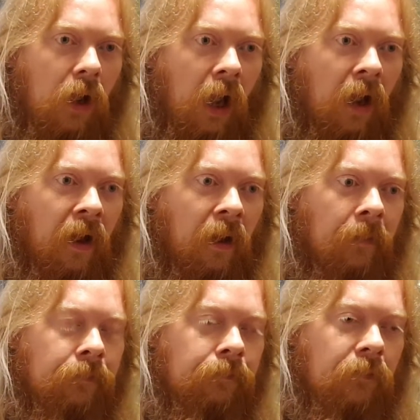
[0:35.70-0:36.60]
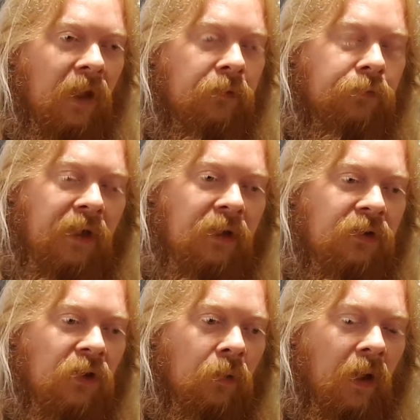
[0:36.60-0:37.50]
They really
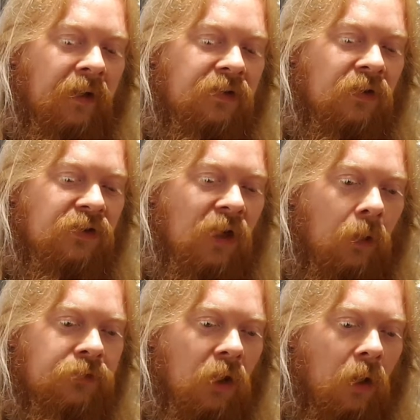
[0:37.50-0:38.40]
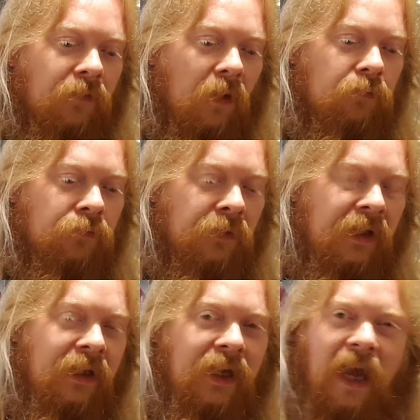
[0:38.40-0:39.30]
do. And it's nostalgia of
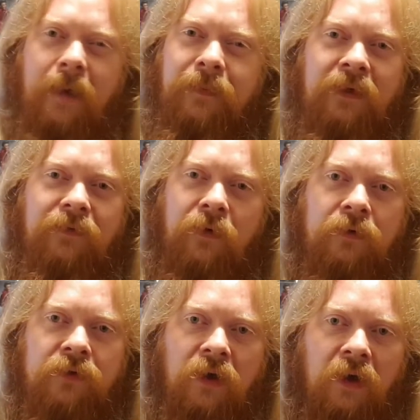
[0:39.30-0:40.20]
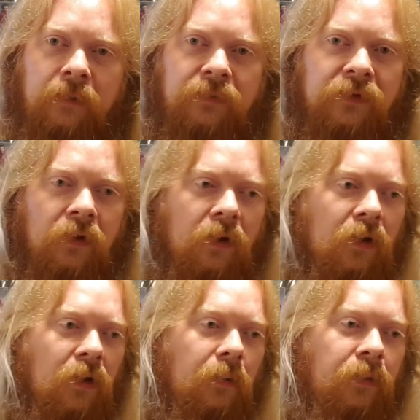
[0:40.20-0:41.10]
really happy, fun times
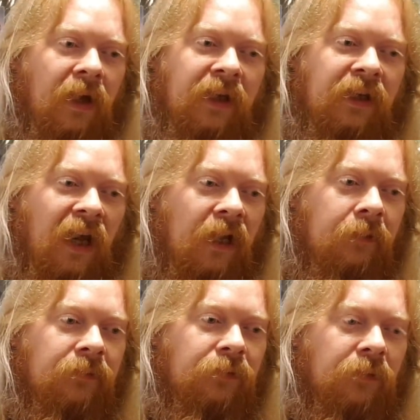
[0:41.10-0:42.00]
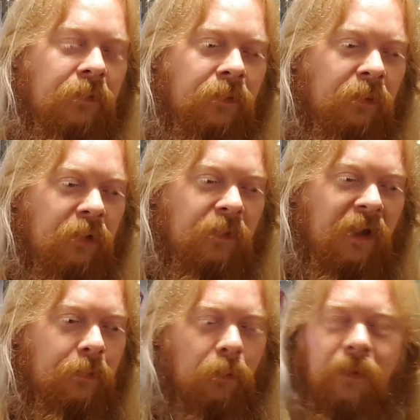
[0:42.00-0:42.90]
playing games with
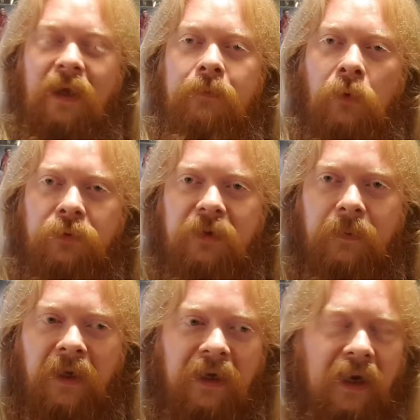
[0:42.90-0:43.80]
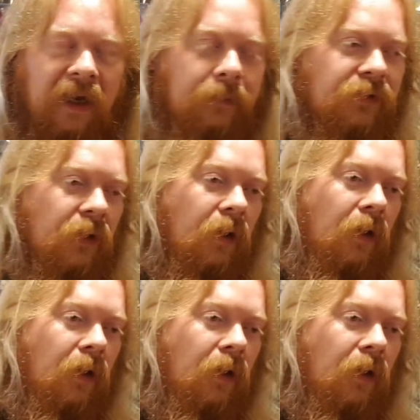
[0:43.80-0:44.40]
people, playing multiplayer games.